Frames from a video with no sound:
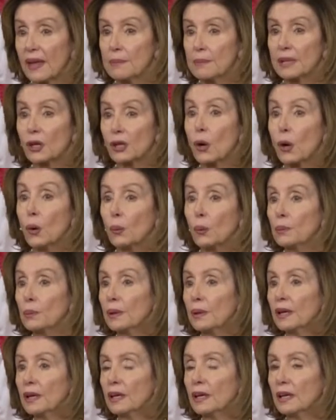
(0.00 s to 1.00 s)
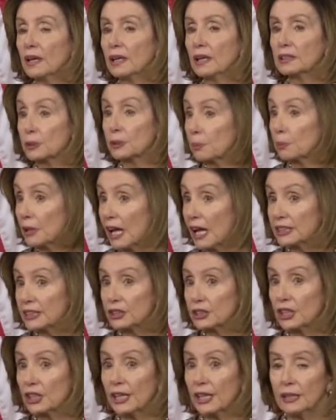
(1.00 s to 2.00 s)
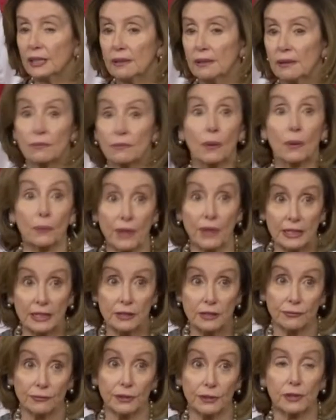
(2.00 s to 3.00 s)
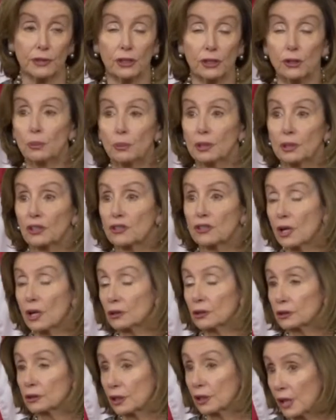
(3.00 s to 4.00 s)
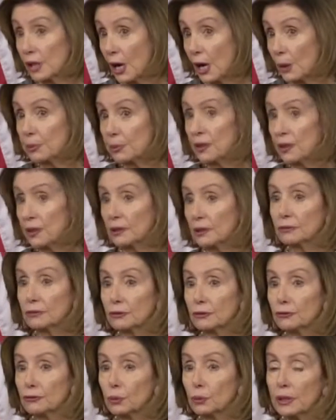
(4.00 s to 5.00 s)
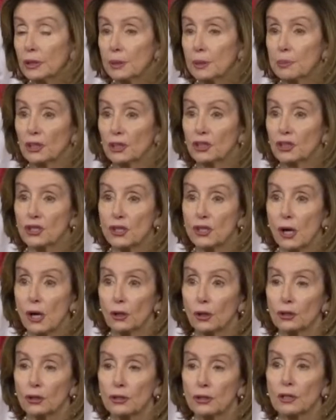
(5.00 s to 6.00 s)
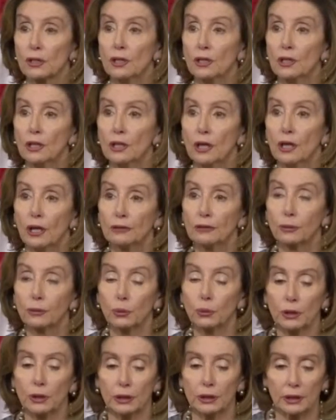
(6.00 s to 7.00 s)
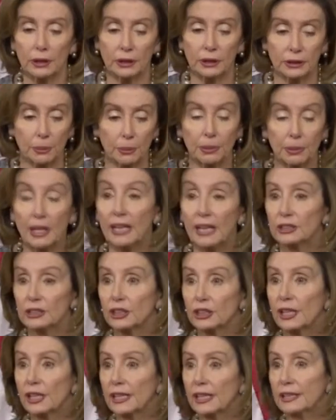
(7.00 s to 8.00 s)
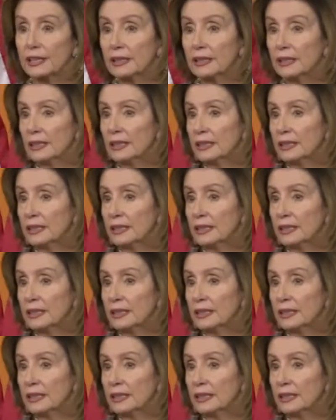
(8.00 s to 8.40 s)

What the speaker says: them at home. Supply chain, that's $52 billion. In our bill, over $40 billion for supply chain